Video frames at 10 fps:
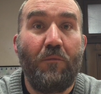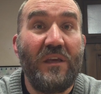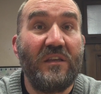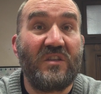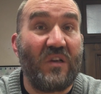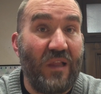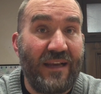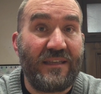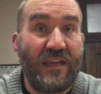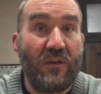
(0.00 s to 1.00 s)
be
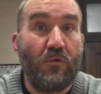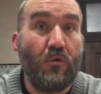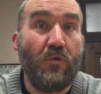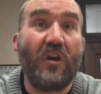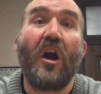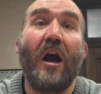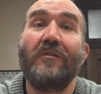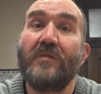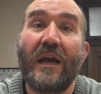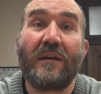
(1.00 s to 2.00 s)
selecting who the
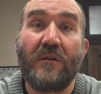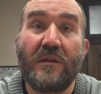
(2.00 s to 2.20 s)
contractor